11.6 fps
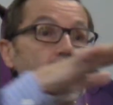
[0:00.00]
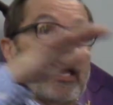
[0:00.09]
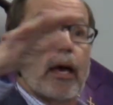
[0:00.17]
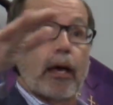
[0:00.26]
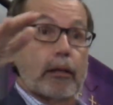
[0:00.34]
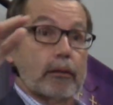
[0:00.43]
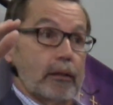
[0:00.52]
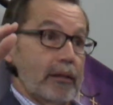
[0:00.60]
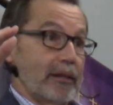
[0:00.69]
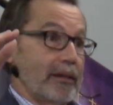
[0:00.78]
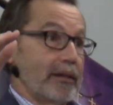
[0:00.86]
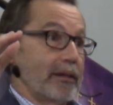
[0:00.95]
can,
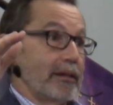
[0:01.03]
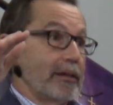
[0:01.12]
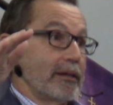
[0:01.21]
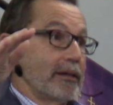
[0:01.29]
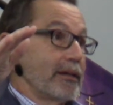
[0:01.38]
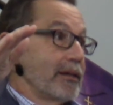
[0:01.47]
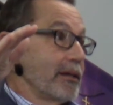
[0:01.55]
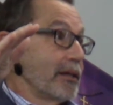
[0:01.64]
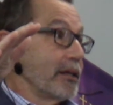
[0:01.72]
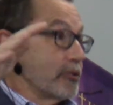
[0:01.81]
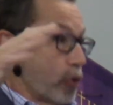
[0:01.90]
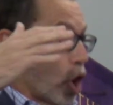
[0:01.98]

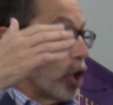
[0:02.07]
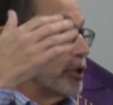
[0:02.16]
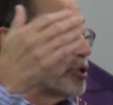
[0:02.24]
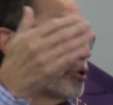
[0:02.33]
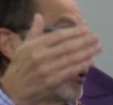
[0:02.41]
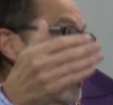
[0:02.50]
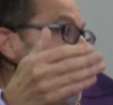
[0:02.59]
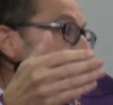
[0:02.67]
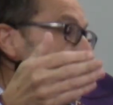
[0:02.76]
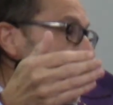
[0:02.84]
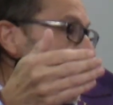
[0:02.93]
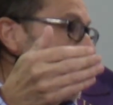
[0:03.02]
as long as you love me.